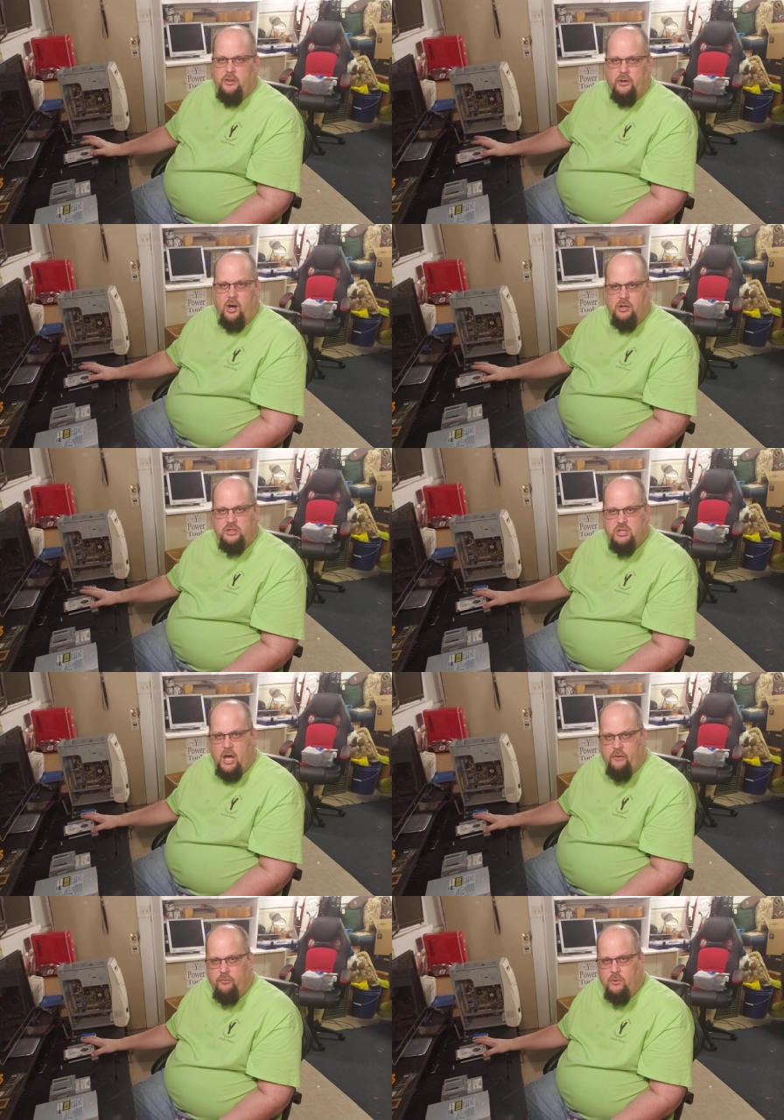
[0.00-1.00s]
There are
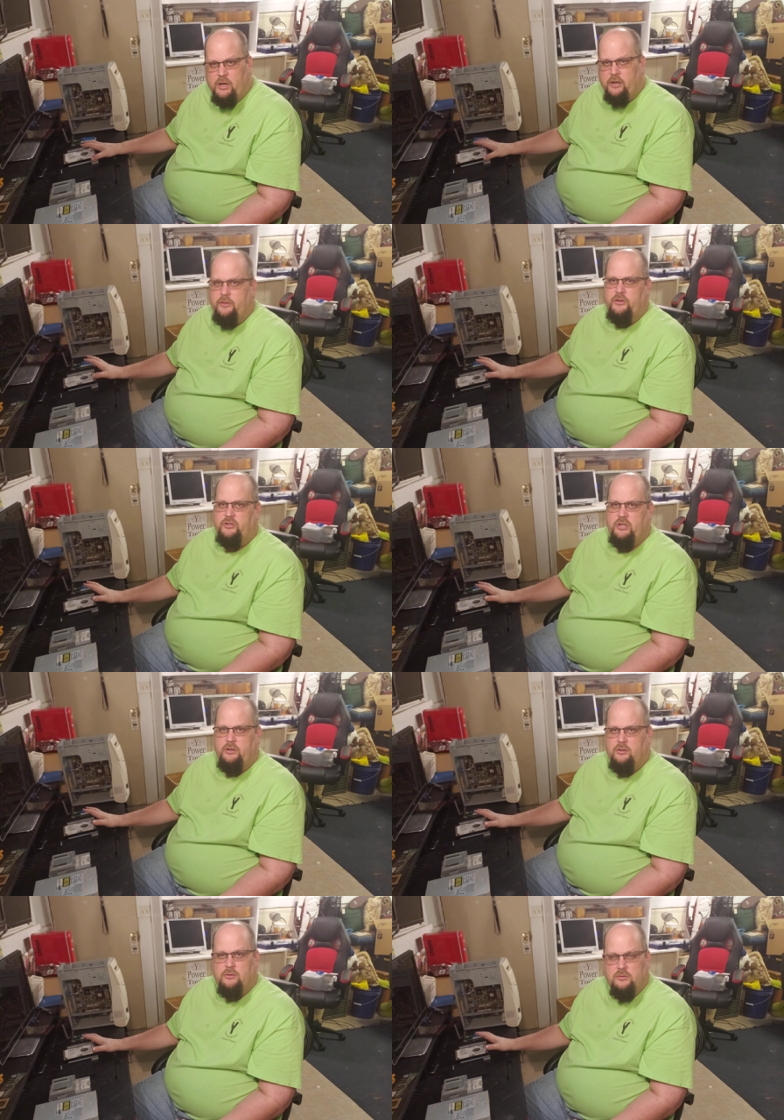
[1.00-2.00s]
software. There's an,
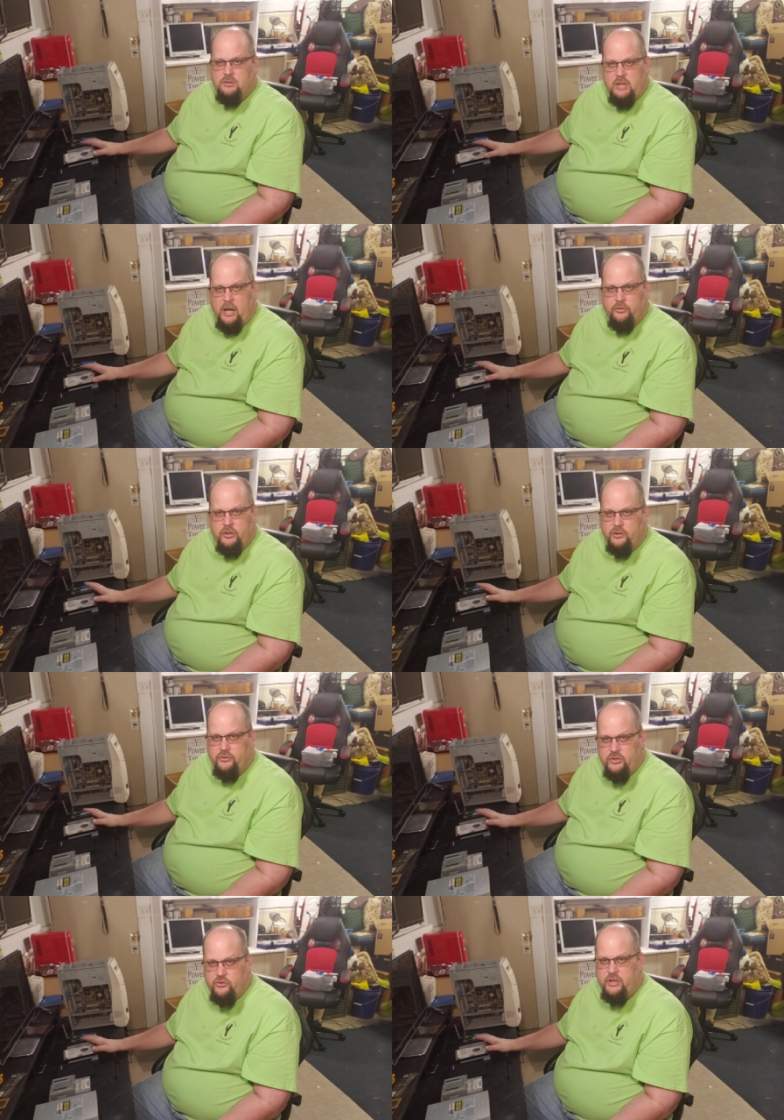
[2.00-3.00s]
out there to
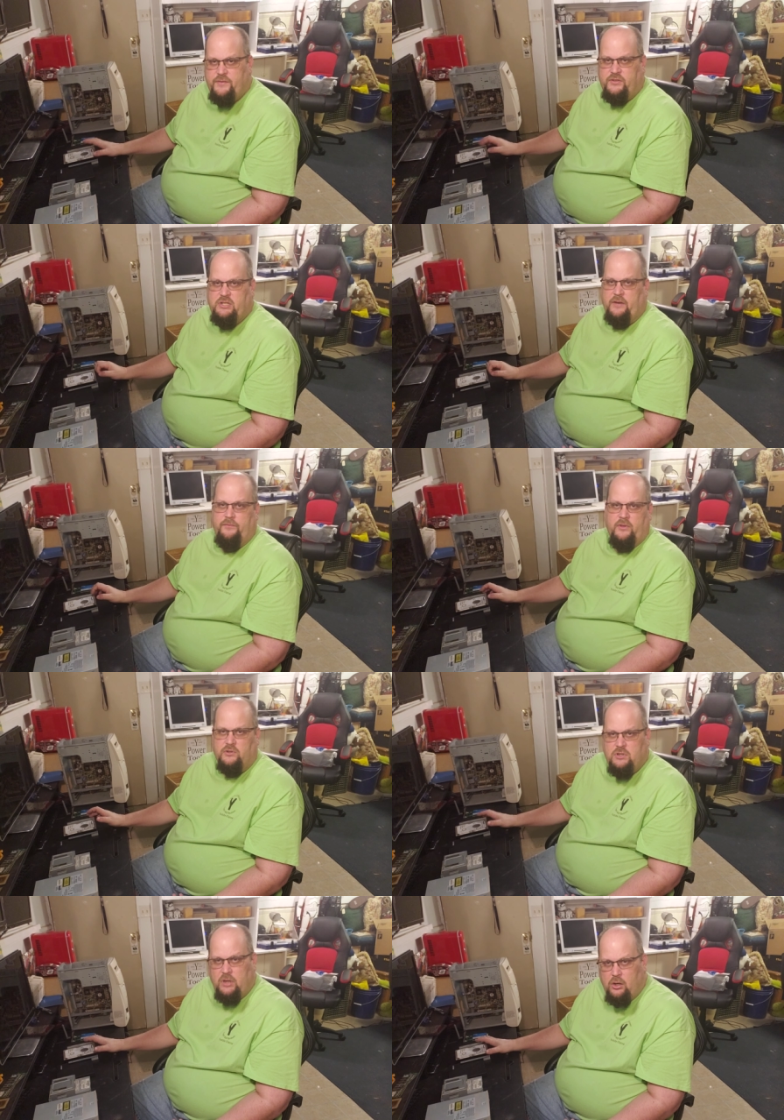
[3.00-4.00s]
retrieve stuff.
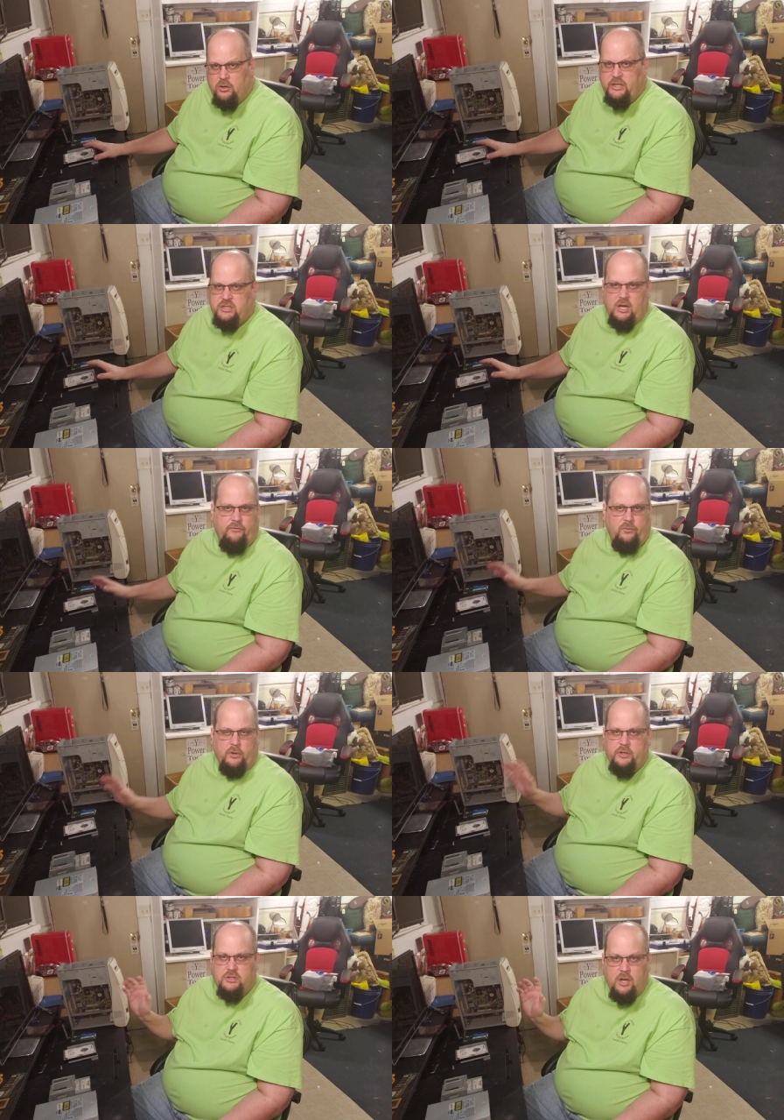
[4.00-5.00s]
There's cloning
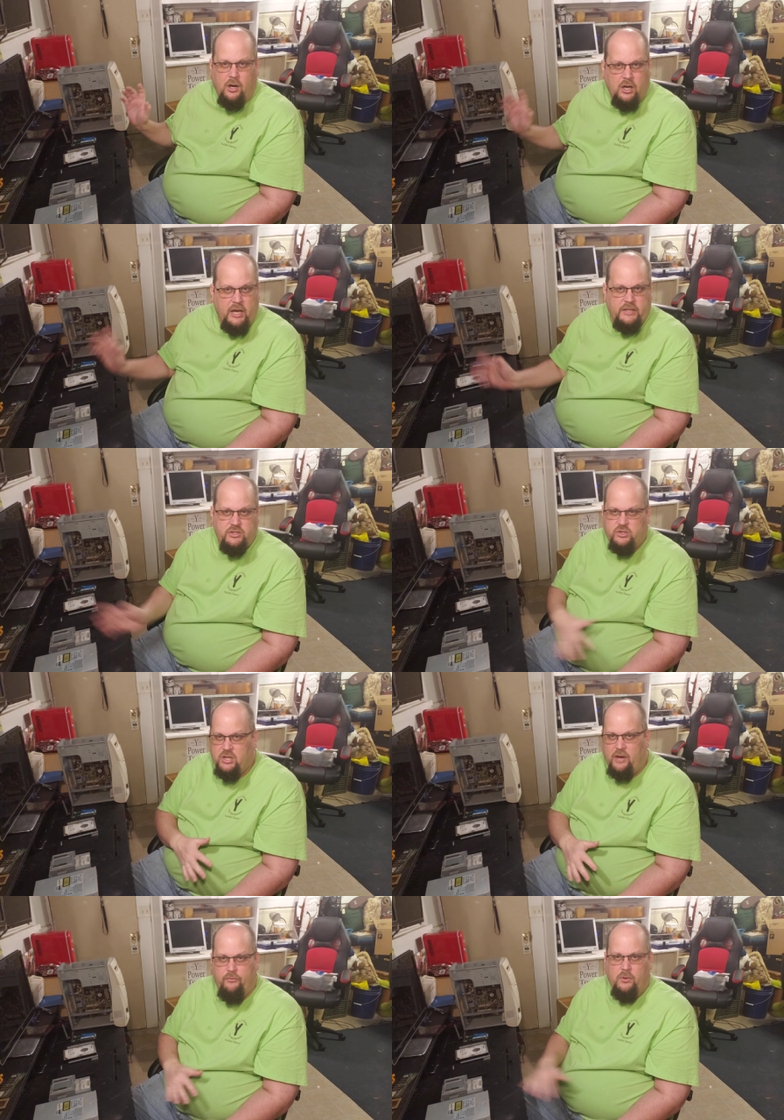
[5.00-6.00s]
software. There's all kinds of
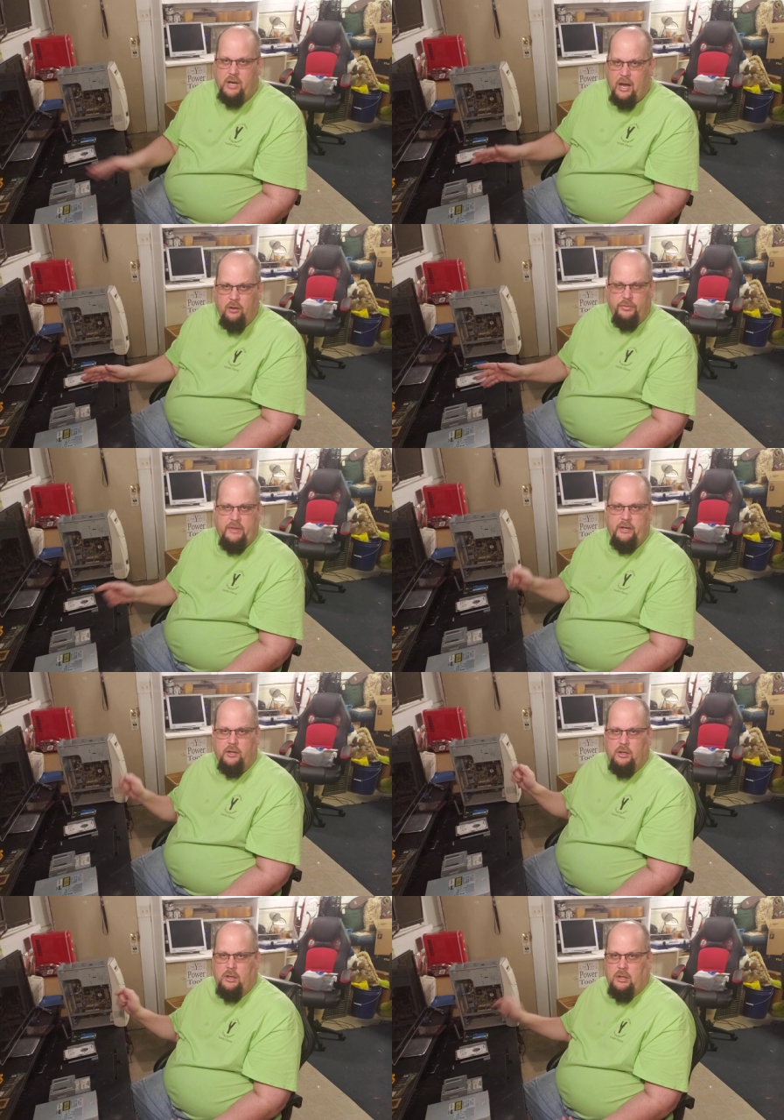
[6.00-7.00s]
software out
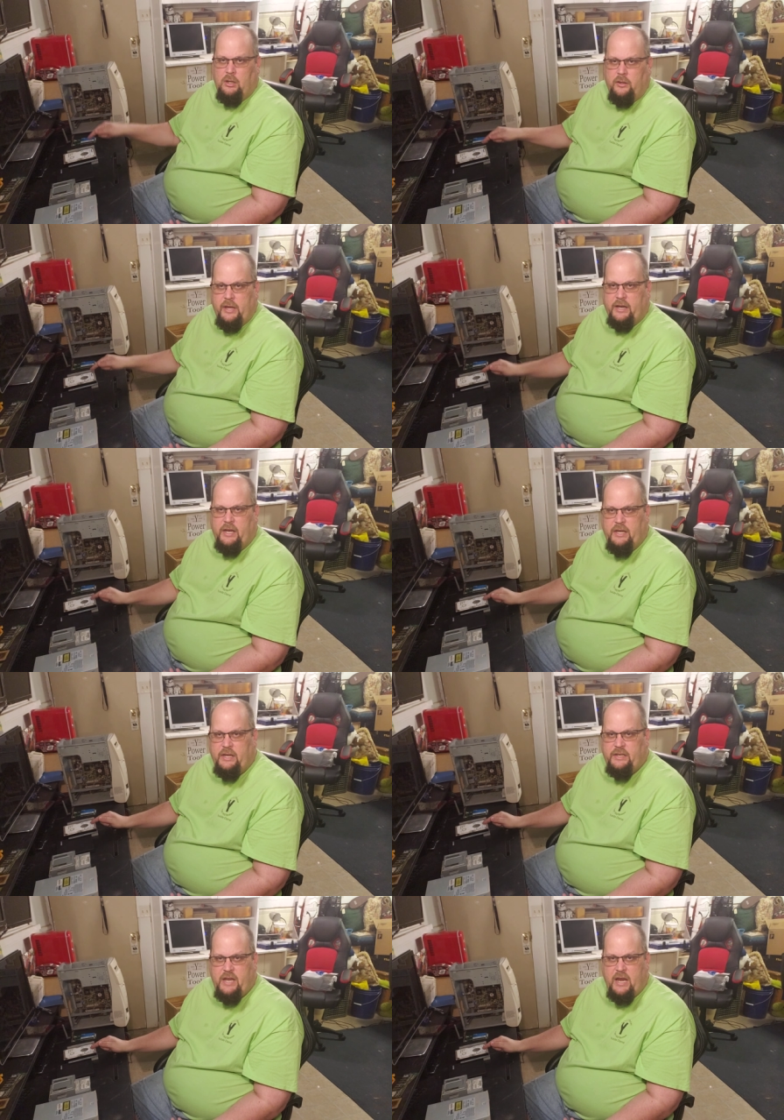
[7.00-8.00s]
there that can
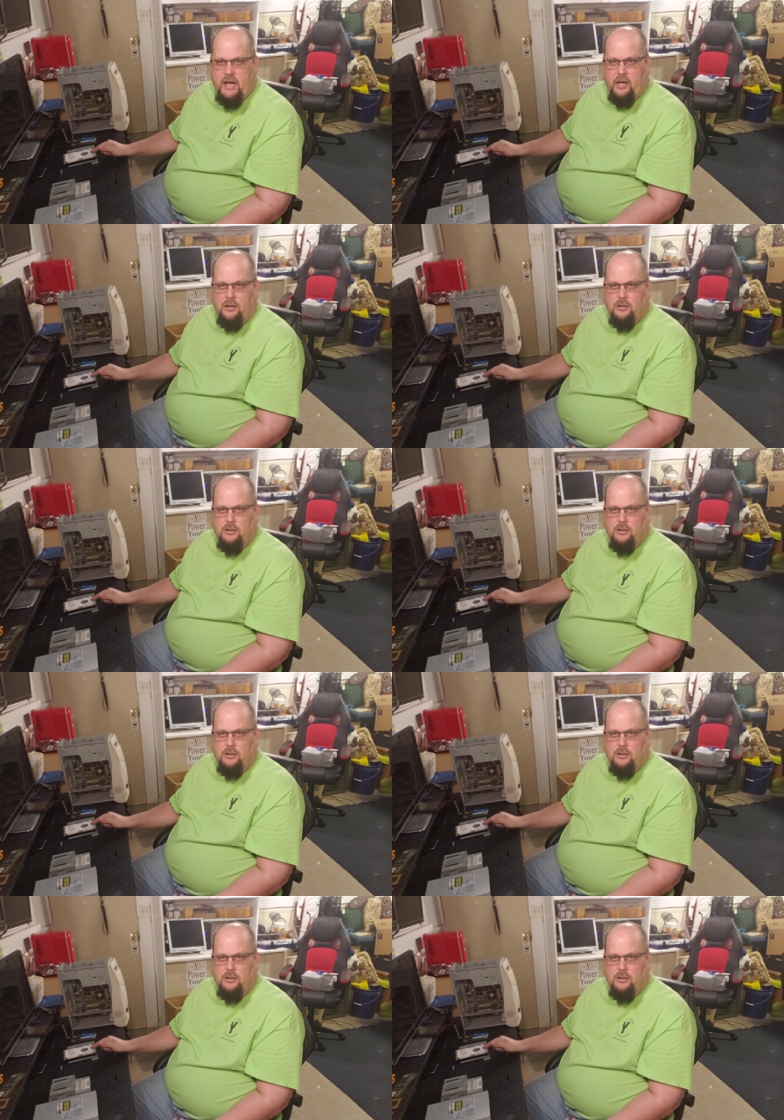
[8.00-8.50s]
get data.